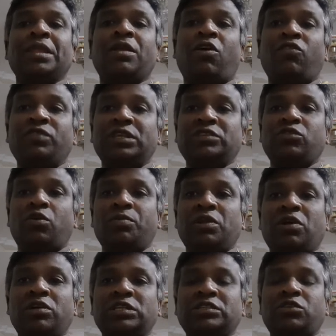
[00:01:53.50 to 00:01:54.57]
Of this
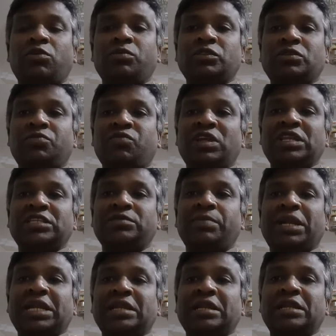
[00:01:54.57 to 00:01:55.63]
homologous chromosome, one is
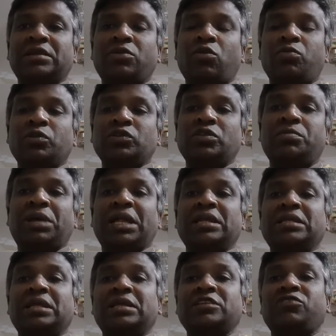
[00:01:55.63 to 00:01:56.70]
maternal chromosome,
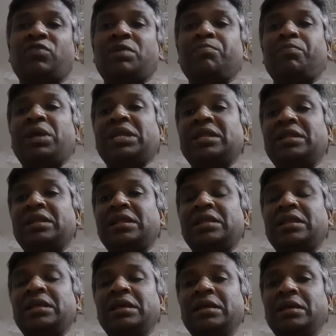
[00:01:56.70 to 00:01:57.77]
another is from
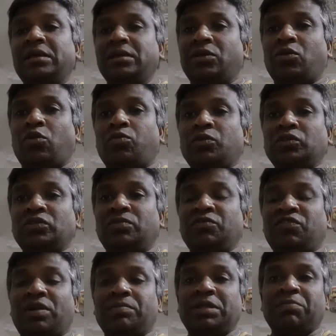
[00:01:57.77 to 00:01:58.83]
paternal chromosome,
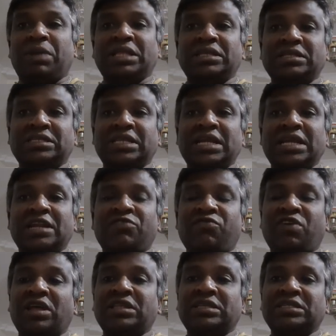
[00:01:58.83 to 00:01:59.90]
from the mother side and
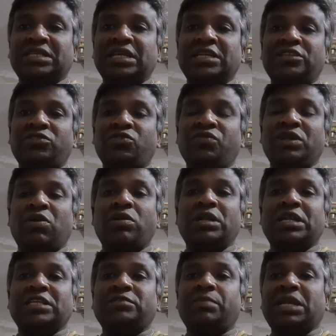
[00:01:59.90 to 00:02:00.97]
father side. So we call
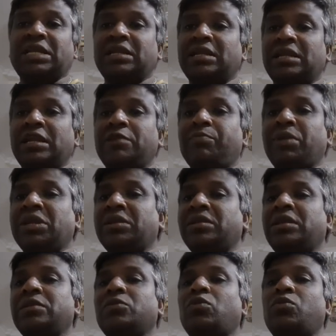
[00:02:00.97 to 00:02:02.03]
it as maternal and
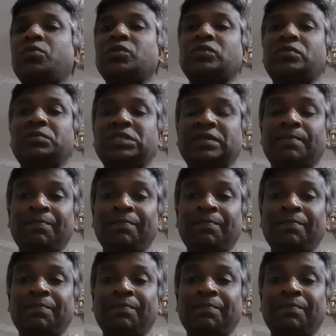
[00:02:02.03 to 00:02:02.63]
paternal chromosomes.